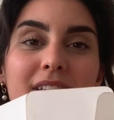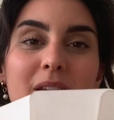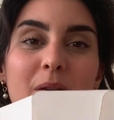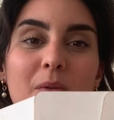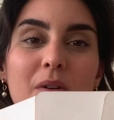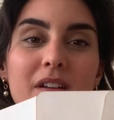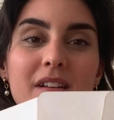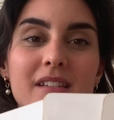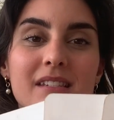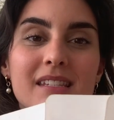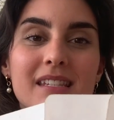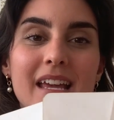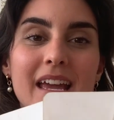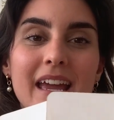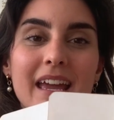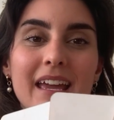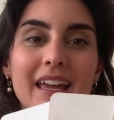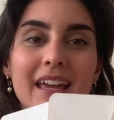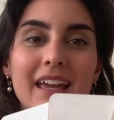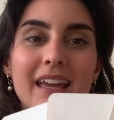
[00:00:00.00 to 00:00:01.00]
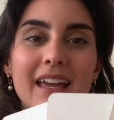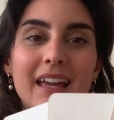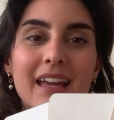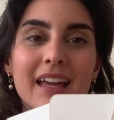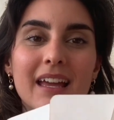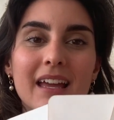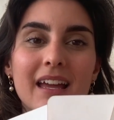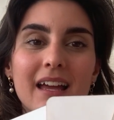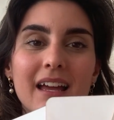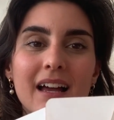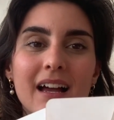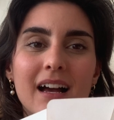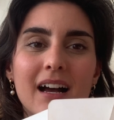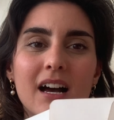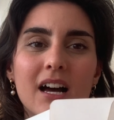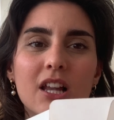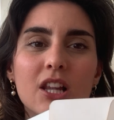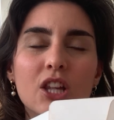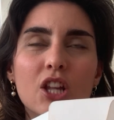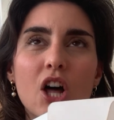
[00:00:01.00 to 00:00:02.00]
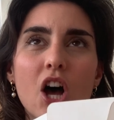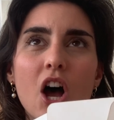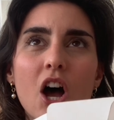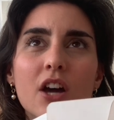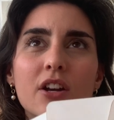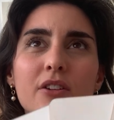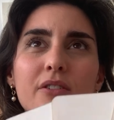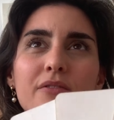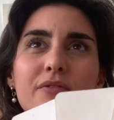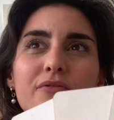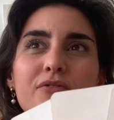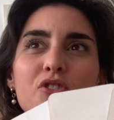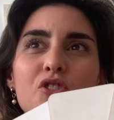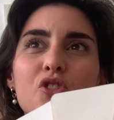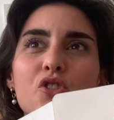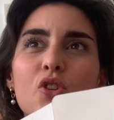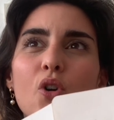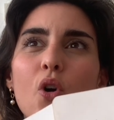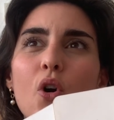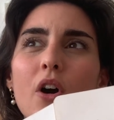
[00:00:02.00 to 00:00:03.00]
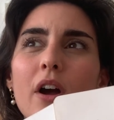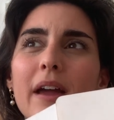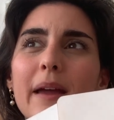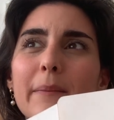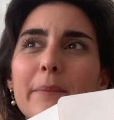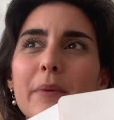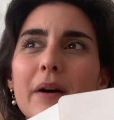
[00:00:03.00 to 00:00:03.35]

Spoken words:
I want to say, a lot of joy,